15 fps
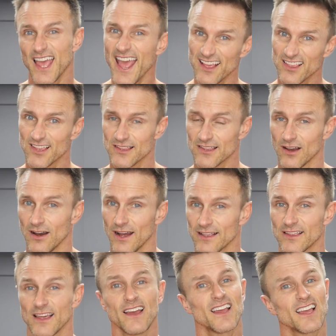
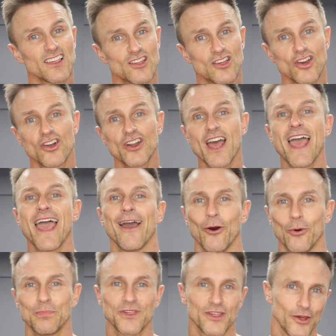exercise is going to
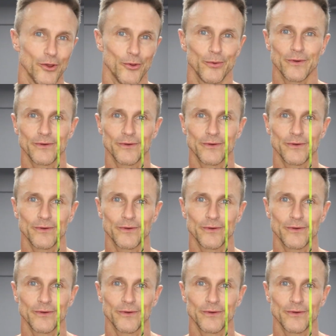help you.